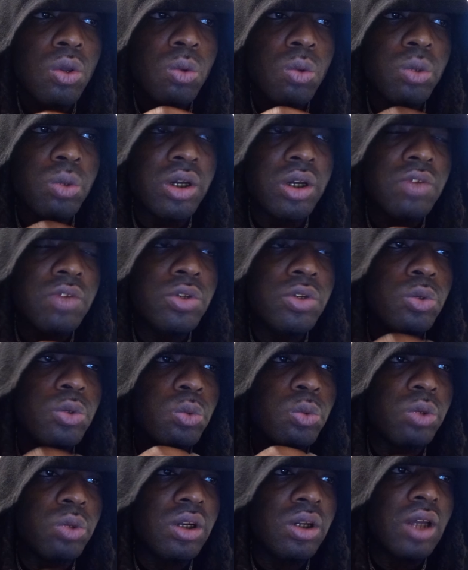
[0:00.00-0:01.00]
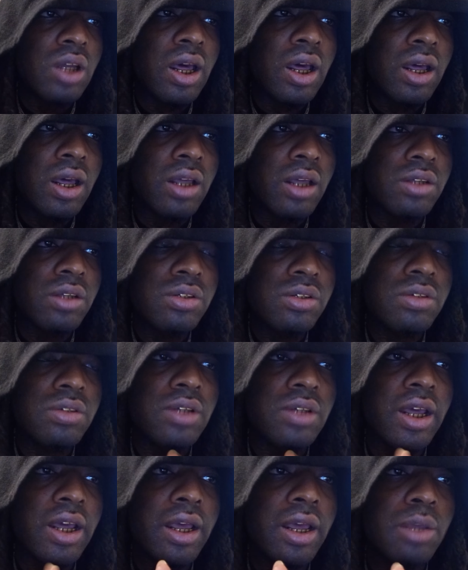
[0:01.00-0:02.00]
whenever you realize
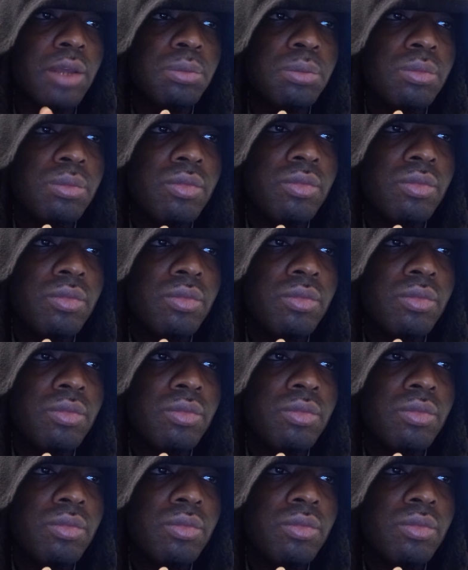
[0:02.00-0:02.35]
that